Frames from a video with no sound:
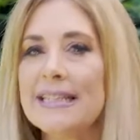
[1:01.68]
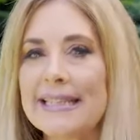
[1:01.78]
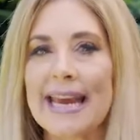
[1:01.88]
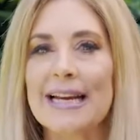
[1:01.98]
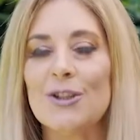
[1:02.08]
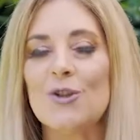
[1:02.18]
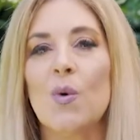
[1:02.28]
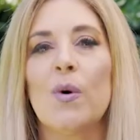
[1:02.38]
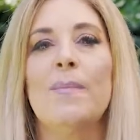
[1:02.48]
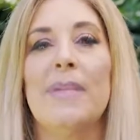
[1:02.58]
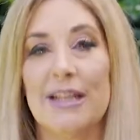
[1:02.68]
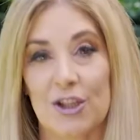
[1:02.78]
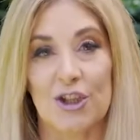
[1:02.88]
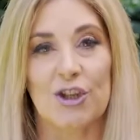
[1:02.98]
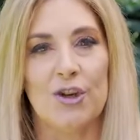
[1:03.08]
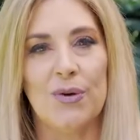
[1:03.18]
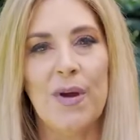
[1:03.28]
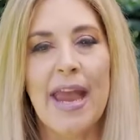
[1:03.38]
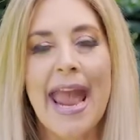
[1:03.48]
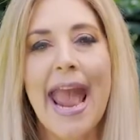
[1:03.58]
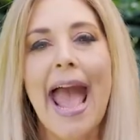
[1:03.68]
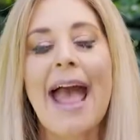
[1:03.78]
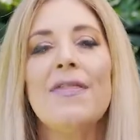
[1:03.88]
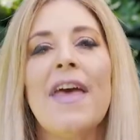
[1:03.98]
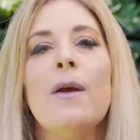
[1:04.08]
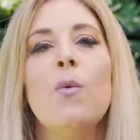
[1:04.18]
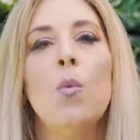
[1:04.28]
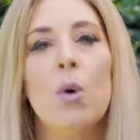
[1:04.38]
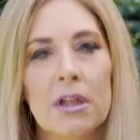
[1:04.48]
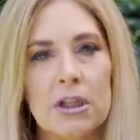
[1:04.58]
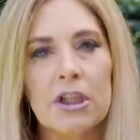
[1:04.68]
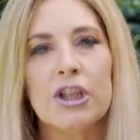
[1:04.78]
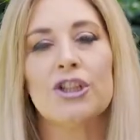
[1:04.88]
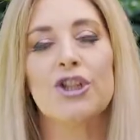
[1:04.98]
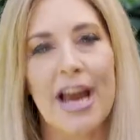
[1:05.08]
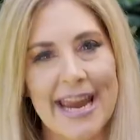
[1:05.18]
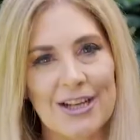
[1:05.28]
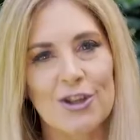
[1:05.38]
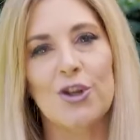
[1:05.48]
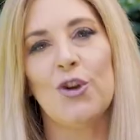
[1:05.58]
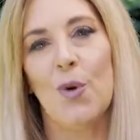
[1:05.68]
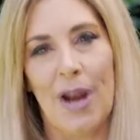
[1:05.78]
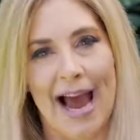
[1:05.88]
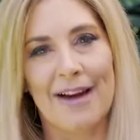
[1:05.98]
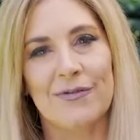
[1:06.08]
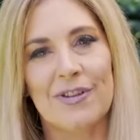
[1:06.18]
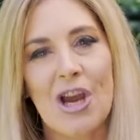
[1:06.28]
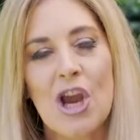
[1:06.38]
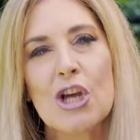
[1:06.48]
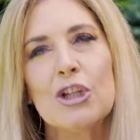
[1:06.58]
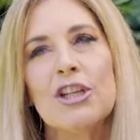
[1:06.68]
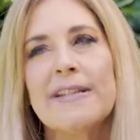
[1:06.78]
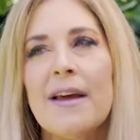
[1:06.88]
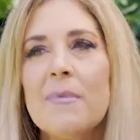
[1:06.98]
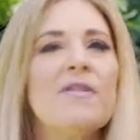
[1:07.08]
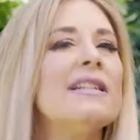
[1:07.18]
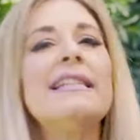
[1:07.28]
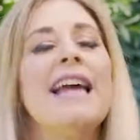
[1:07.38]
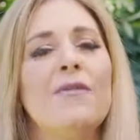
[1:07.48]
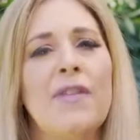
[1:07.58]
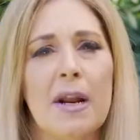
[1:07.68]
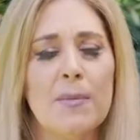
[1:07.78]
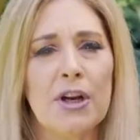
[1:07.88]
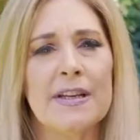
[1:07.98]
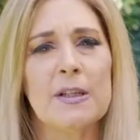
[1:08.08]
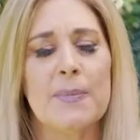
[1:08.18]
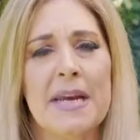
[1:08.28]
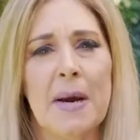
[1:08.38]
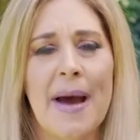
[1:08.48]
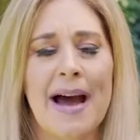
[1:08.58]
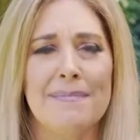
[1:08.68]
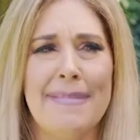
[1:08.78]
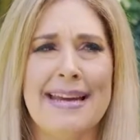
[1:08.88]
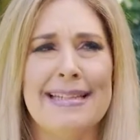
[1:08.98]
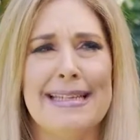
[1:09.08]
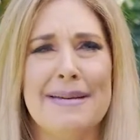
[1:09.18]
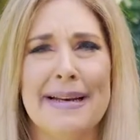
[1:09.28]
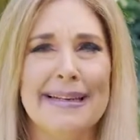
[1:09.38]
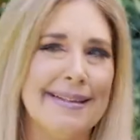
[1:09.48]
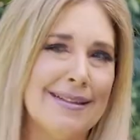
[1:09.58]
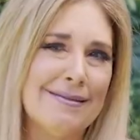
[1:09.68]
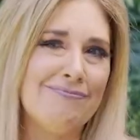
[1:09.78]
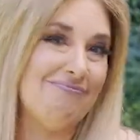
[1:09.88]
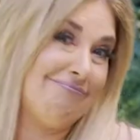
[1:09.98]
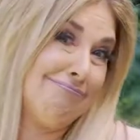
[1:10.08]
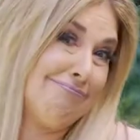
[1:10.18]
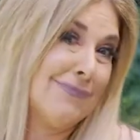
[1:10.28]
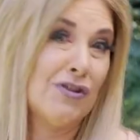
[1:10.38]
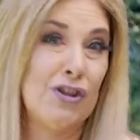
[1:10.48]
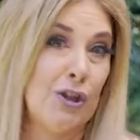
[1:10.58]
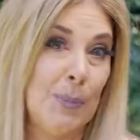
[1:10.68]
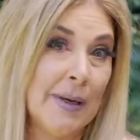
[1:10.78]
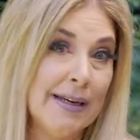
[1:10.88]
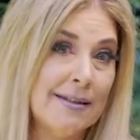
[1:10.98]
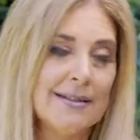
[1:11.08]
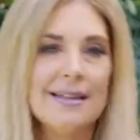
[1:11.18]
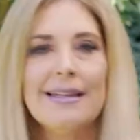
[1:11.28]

seconds or a minute to do, and they will change your life. So some of the stuff that I'm going to speak about may seem a little stupid.